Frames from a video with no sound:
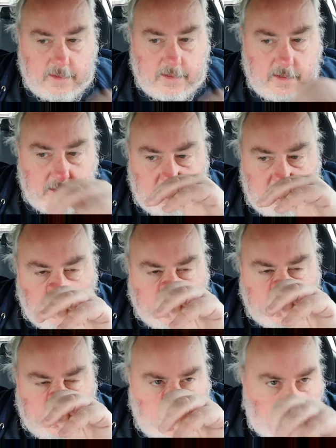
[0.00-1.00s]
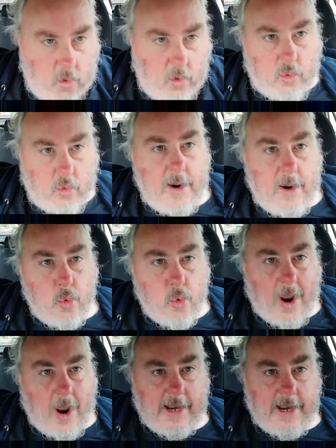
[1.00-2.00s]
There was no great
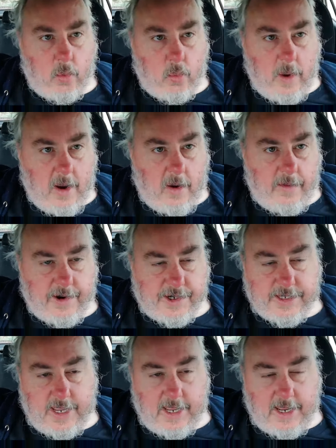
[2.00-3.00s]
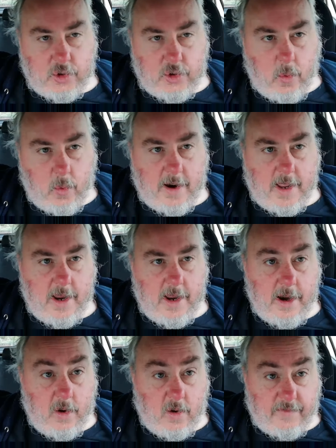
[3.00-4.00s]
rally around her saying you are a
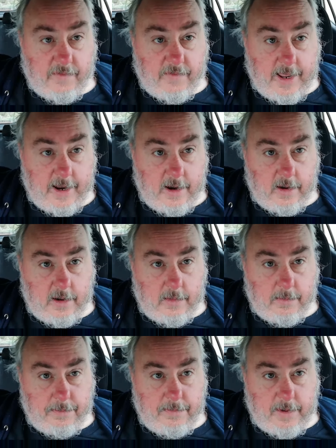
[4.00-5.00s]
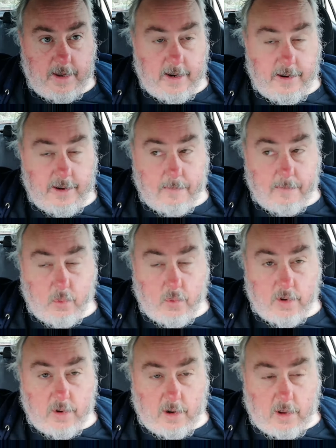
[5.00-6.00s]
hero for getting Enoch
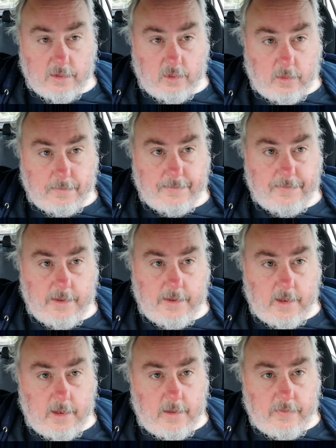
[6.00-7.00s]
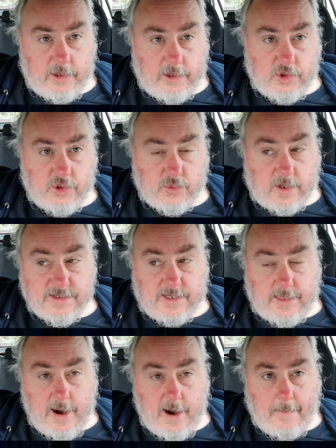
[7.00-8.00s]
Burke locked up. That just
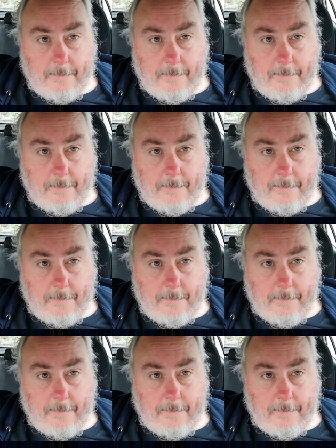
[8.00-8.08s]
wasn't there.